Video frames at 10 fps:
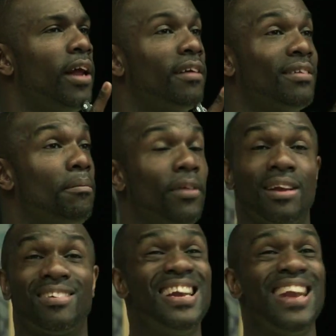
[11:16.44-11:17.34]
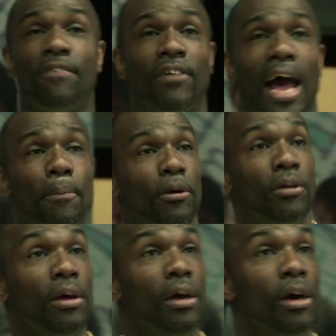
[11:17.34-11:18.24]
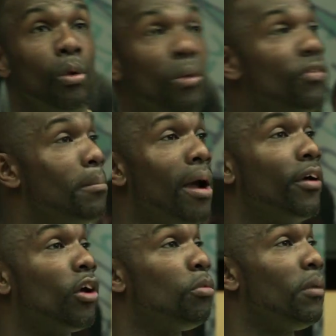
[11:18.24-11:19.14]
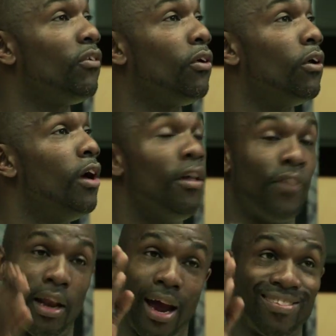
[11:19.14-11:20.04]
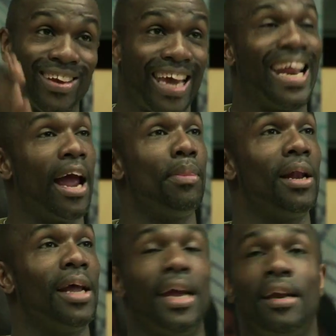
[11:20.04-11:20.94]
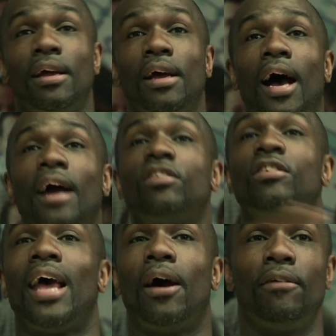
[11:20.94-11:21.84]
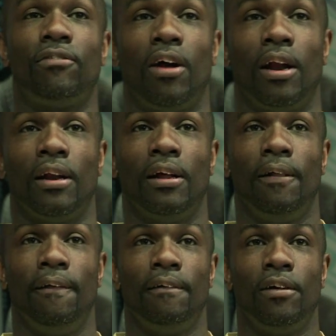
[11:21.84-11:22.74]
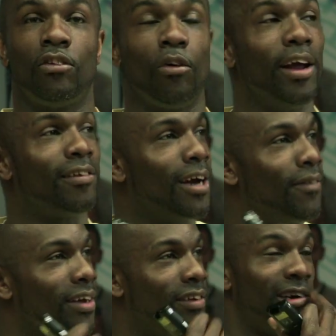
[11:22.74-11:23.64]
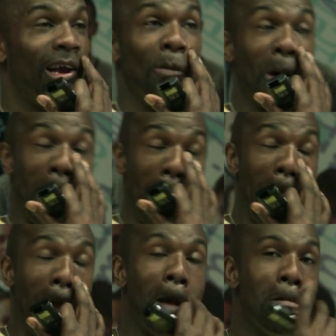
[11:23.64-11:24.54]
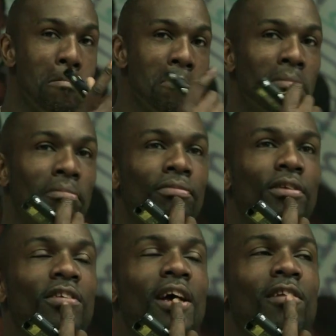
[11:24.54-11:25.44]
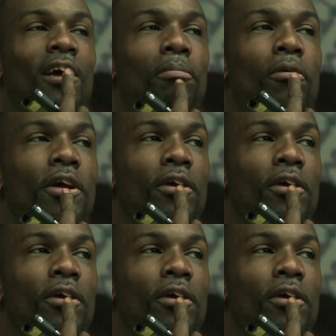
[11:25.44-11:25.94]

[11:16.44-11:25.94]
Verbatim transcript: leg, something that's never happened with the Americans before. They like to get out in the lead and stay out in front. So I turned around and said, you know what? This sounds like a pretty